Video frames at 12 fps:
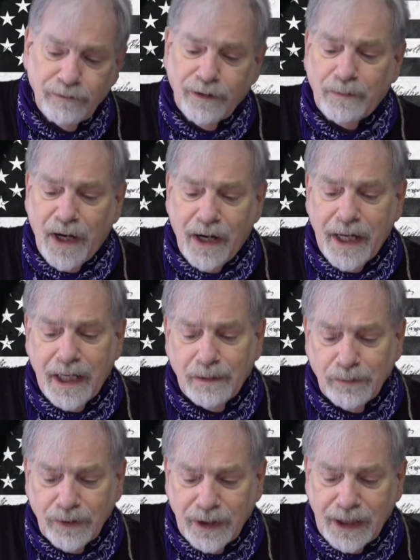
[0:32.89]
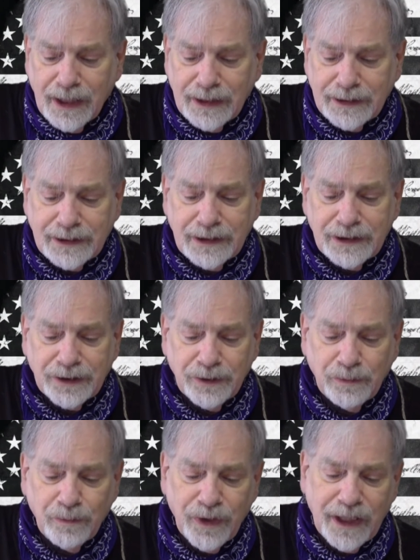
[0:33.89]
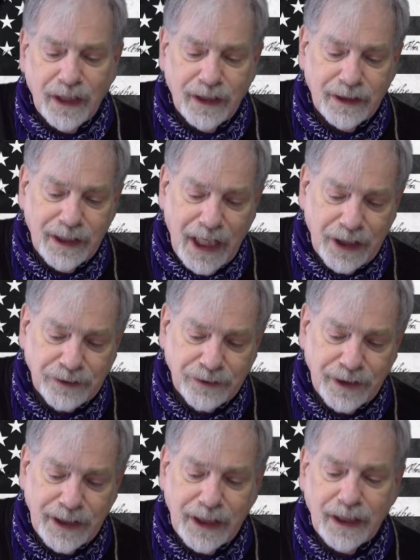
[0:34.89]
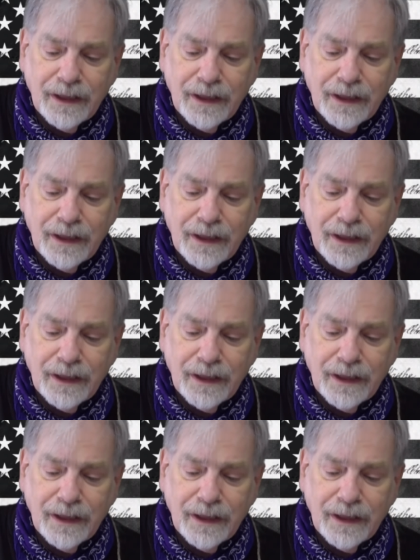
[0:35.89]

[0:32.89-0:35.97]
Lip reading: From our animal cousins whom we unnaturally